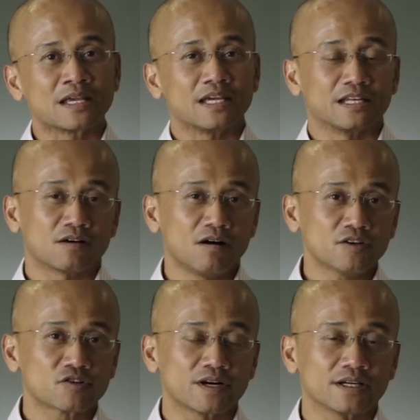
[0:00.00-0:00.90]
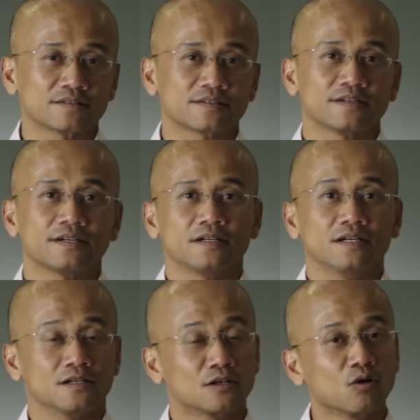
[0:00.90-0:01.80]
In contrast,
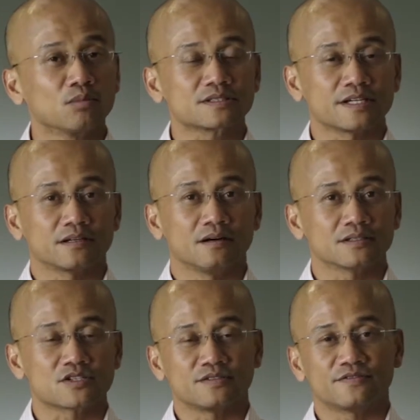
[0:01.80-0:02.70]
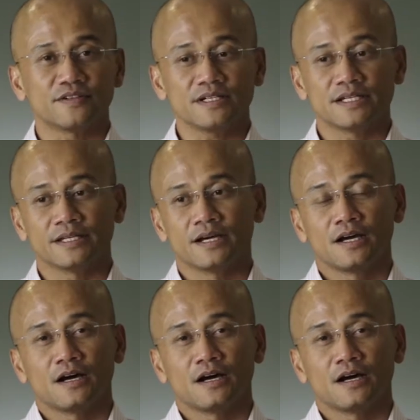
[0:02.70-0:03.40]
a global technology fund,